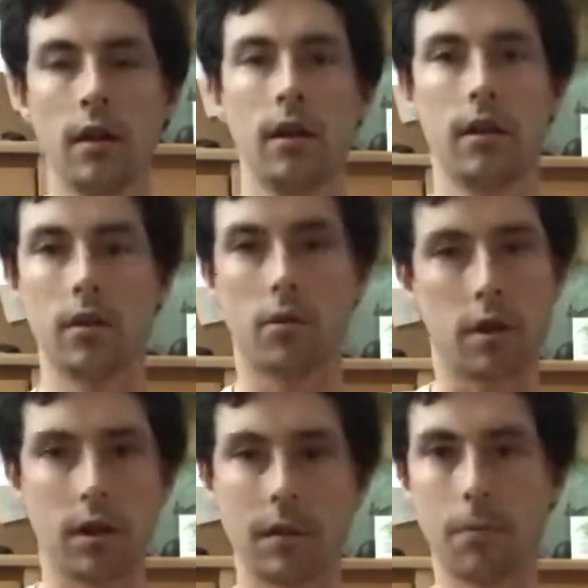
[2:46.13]
And you want
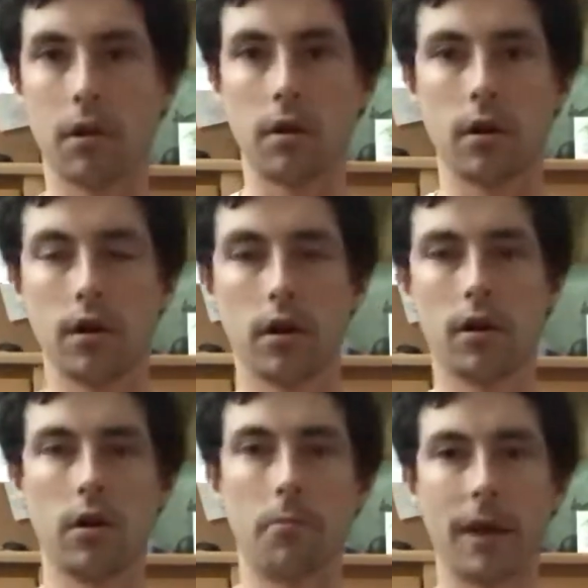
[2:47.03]
to keep your
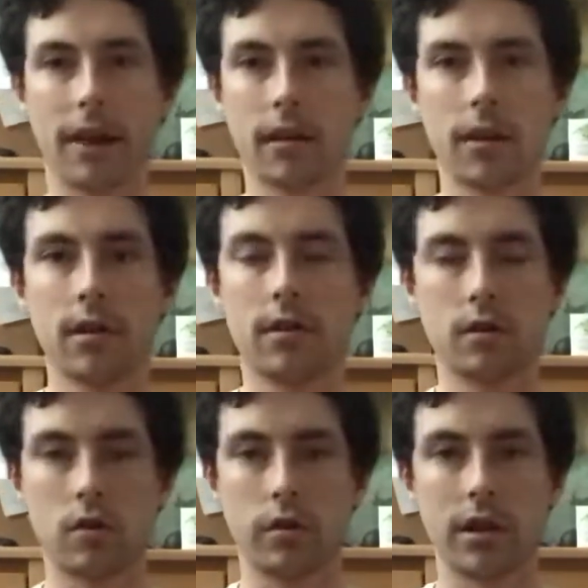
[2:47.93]
back as
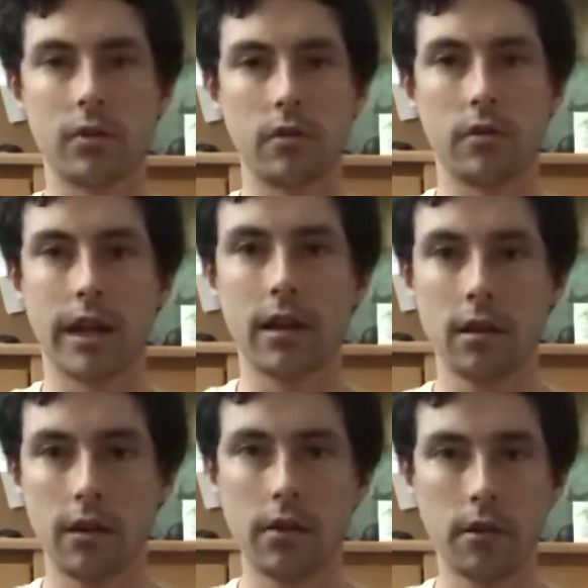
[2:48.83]
straight as you can
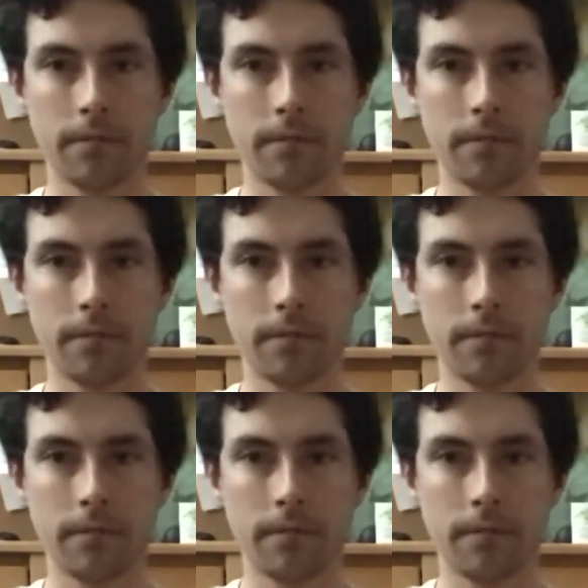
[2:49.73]
here.